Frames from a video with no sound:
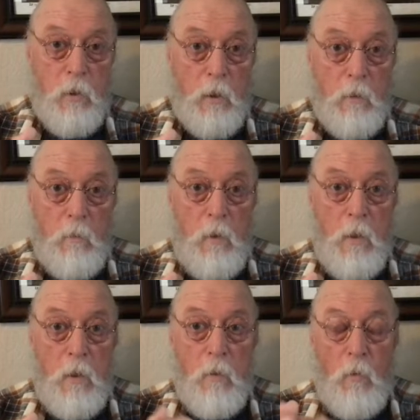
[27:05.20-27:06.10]
on it,
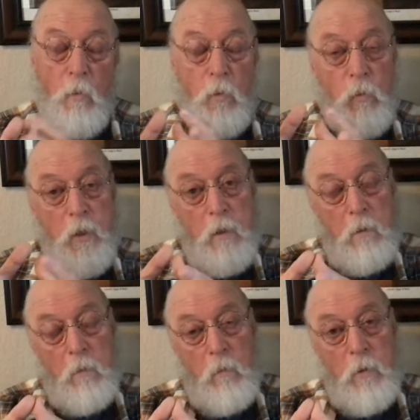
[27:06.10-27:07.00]
the moment
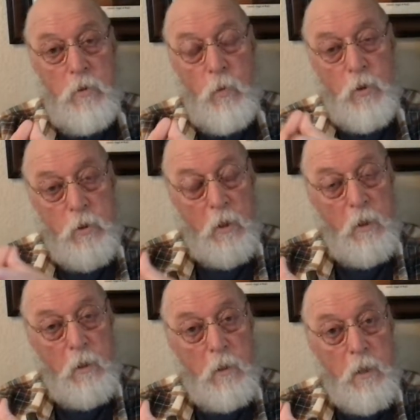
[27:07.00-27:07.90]
we switch to
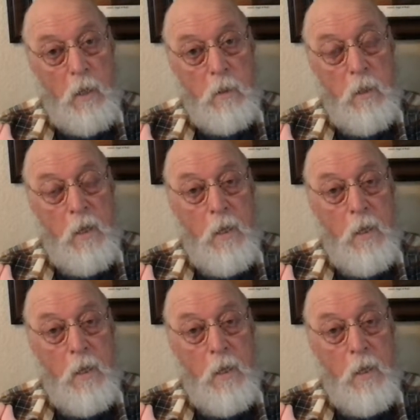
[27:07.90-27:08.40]
clinical diagnostic,